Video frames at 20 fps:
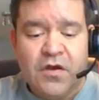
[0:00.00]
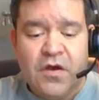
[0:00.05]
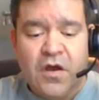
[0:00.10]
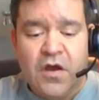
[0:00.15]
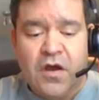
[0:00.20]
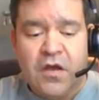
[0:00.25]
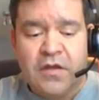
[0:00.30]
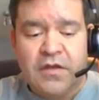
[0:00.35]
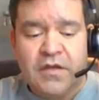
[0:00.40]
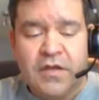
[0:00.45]

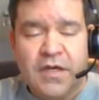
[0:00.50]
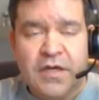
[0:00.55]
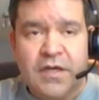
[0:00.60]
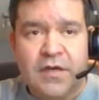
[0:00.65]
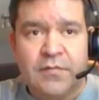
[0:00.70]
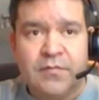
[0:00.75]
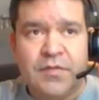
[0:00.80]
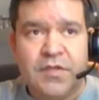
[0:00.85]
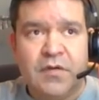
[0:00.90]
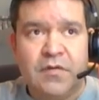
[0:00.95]
on
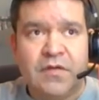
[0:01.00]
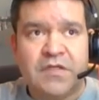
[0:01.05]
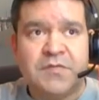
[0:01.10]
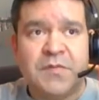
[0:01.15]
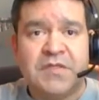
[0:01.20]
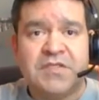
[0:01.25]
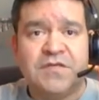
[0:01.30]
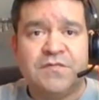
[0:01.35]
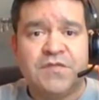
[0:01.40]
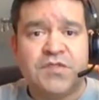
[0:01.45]
um, you know
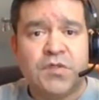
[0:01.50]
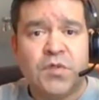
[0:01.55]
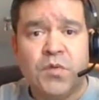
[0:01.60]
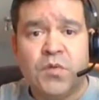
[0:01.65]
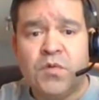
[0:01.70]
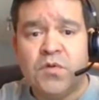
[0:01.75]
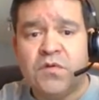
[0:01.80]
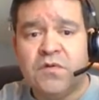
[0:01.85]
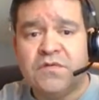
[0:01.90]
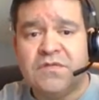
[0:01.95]
expensive
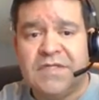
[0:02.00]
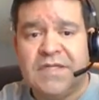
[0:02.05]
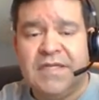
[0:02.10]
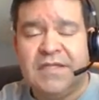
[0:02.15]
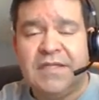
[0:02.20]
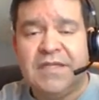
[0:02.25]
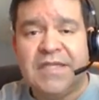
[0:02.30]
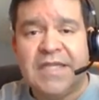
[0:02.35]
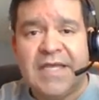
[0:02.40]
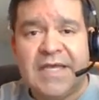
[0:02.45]
tools and
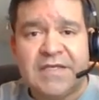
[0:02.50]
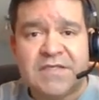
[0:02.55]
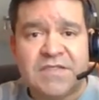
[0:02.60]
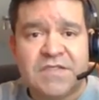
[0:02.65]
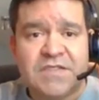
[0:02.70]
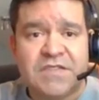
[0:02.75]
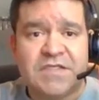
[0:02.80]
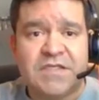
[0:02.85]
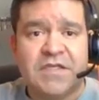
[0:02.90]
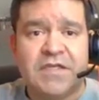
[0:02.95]

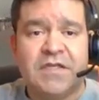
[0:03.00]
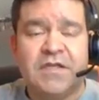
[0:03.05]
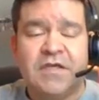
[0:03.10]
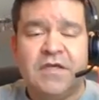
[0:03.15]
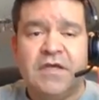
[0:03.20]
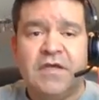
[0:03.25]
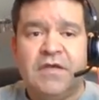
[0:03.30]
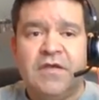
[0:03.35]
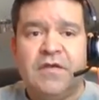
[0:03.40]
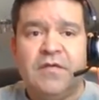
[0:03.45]
lists, and
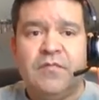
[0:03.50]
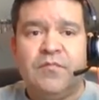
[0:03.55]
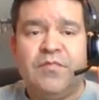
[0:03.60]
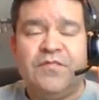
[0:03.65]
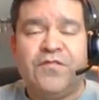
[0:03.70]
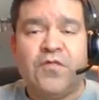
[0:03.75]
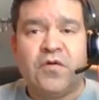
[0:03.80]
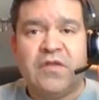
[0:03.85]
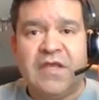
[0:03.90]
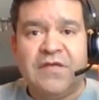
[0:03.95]

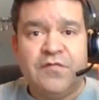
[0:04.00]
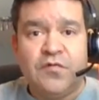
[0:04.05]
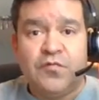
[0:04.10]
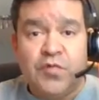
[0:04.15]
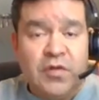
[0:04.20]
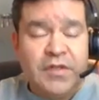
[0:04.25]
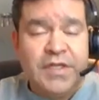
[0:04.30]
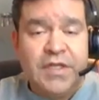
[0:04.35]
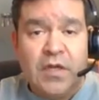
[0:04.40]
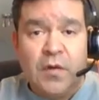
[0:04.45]
before they even
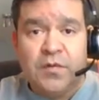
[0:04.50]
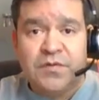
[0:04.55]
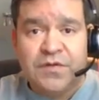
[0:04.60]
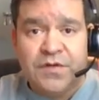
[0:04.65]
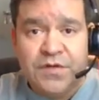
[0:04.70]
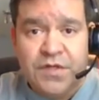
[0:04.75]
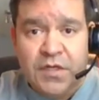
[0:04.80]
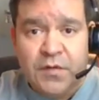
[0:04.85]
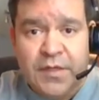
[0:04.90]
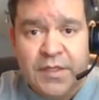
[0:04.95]
really know what they're
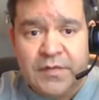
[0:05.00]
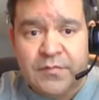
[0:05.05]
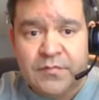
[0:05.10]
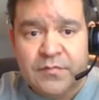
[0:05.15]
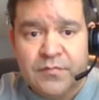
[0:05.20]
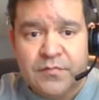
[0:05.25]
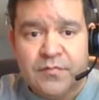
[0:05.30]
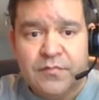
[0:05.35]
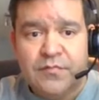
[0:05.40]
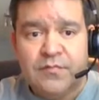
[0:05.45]
doing,
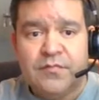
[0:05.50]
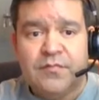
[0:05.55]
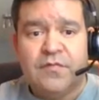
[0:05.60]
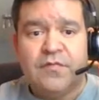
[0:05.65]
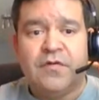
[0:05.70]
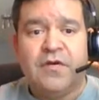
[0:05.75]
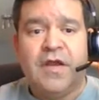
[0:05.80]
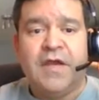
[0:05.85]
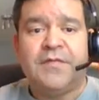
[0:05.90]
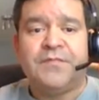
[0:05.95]

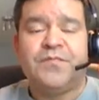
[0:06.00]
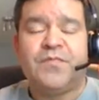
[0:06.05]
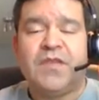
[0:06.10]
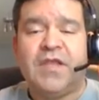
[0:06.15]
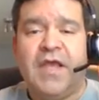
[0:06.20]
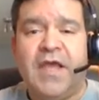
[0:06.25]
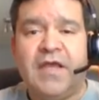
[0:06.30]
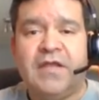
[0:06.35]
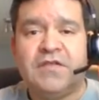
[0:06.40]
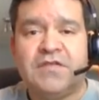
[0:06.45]
right? Right.
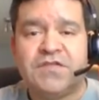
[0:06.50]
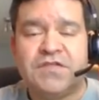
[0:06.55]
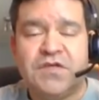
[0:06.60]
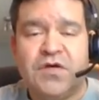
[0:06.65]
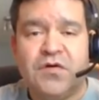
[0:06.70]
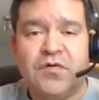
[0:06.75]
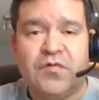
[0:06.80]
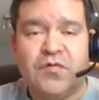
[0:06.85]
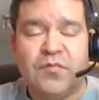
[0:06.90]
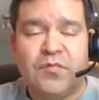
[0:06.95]
And
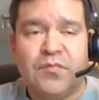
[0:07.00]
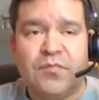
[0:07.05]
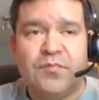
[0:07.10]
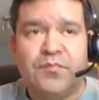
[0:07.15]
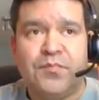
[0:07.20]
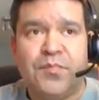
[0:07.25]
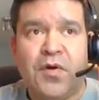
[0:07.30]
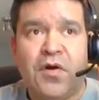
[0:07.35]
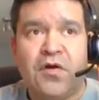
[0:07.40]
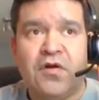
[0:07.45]
so
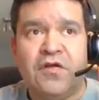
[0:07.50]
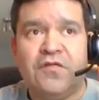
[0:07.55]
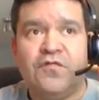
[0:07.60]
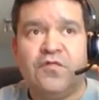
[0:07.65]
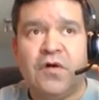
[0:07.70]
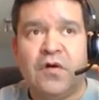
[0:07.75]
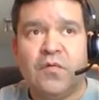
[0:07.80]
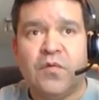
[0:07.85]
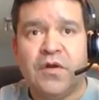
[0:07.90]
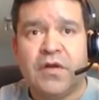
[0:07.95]
part of
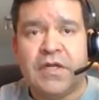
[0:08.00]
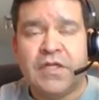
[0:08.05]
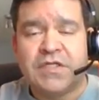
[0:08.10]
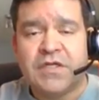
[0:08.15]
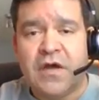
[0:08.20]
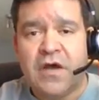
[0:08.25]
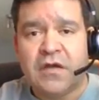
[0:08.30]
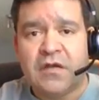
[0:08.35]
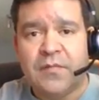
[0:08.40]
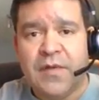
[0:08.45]
what we're going to
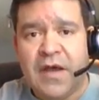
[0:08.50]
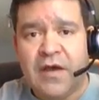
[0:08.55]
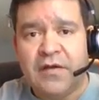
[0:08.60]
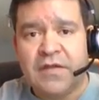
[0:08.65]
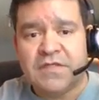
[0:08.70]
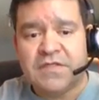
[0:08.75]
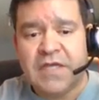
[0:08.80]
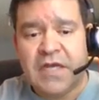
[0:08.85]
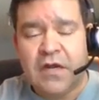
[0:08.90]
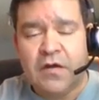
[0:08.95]
talk about
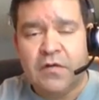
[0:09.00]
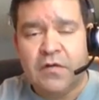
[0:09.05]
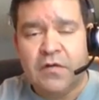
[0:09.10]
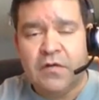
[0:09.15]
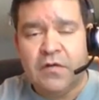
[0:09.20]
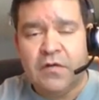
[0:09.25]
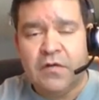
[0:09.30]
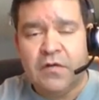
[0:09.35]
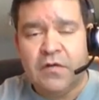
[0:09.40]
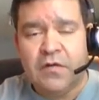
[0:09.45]
is how
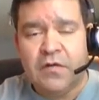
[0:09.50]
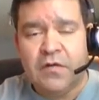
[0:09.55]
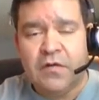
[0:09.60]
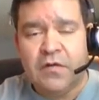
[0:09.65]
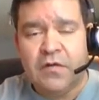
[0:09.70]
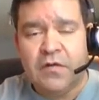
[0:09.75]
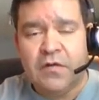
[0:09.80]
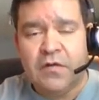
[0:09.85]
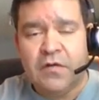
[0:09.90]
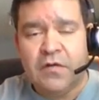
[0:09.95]
you
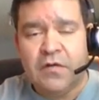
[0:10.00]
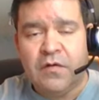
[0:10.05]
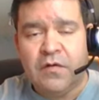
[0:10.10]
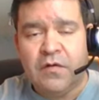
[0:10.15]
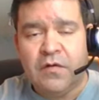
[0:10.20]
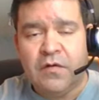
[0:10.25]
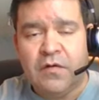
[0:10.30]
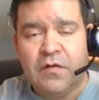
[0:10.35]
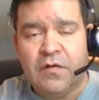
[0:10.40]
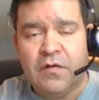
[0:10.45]
can
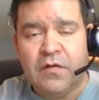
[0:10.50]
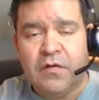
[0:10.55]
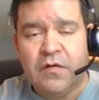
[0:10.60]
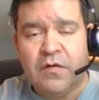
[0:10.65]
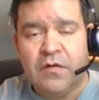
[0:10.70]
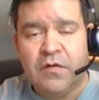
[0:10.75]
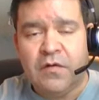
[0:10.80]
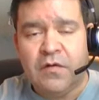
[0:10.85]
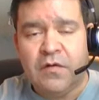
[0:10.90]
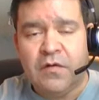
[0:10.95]
get
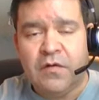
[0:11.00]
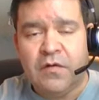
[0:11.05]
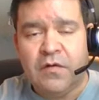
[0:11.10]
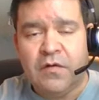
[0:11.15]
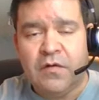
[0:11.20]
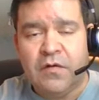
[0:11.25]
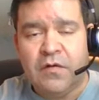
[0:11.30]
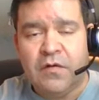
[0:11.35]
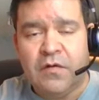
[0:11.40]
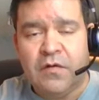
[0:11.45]
started in the
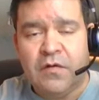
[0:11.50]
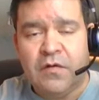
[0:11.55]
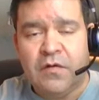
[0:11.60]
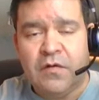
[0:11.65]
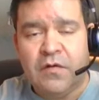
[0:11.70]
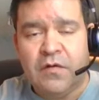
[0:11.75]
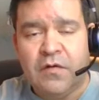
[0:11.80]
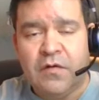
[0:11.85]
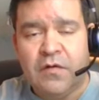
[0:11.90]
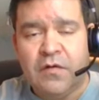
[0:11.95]
business
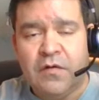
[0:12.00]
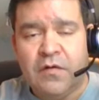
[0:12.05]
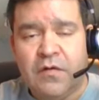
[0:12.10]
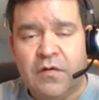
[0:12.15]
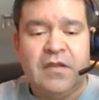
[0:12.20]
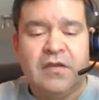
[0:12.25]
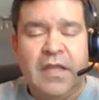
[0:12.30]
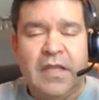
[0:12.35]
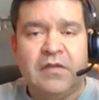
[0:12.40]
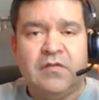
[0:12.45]

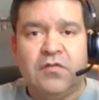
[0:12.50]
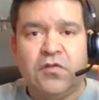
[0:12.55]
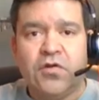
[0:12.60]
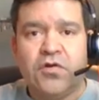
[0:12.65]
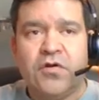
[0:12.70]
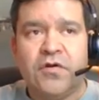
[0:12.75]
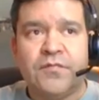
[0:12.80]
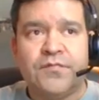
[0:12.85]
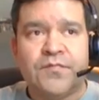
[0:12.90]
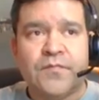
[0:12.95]
and and
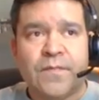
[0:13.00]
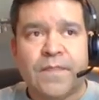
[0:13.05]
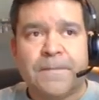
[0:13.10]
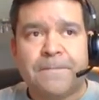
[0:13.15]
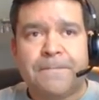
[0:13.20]
learn